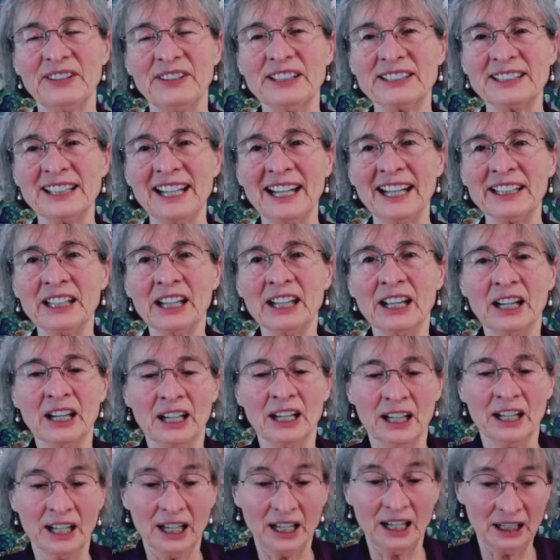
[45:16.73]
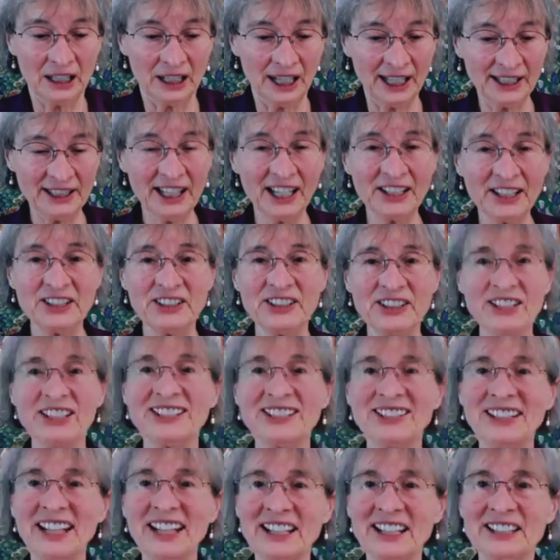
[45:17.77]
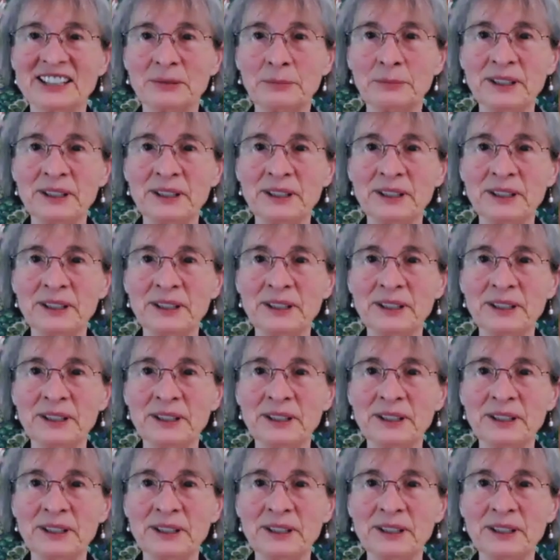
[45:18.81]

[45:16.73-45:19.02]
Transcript: It's like I had this sense,